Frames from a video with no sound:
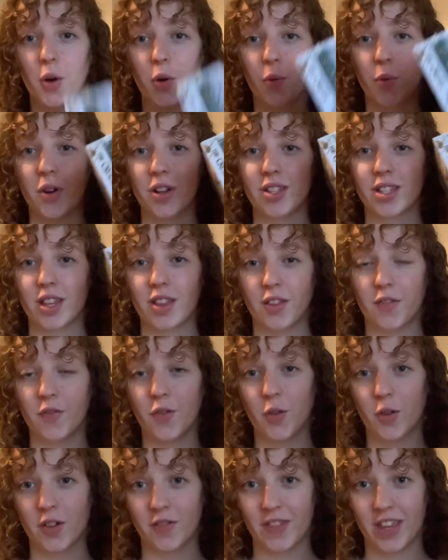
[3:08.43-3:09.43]
was the
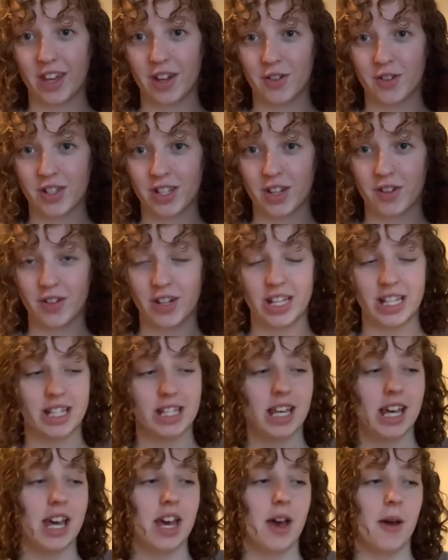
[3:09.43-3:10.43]
Folk of the Air series
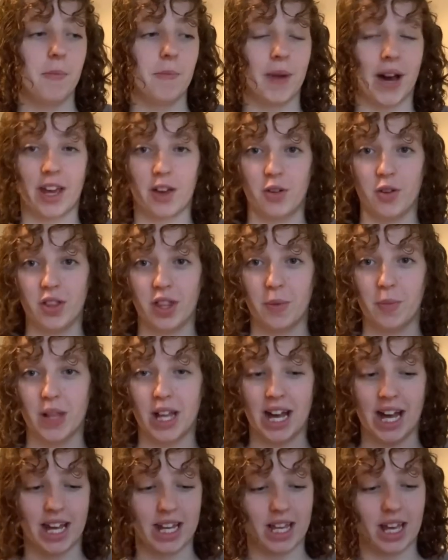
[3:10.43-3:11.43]
by Holly
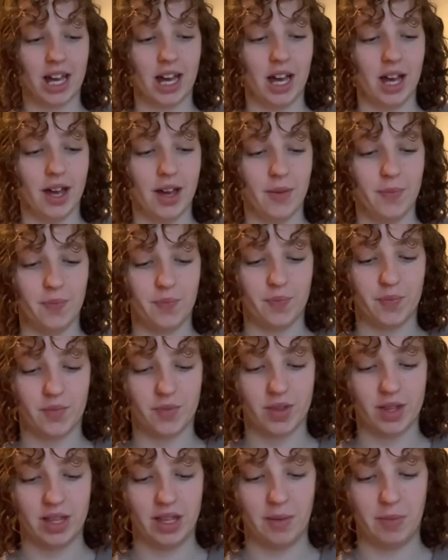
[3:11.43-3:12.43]
Black. Let
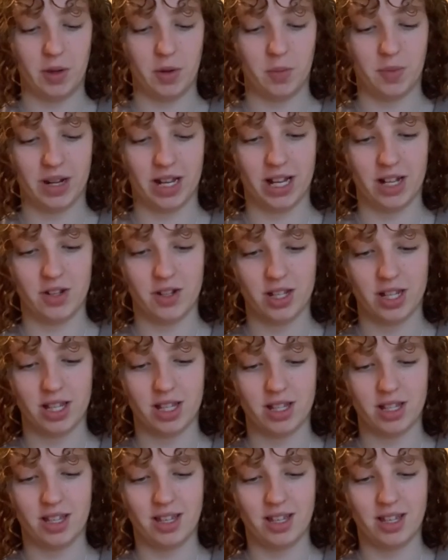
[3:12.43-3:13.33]
me open it actually.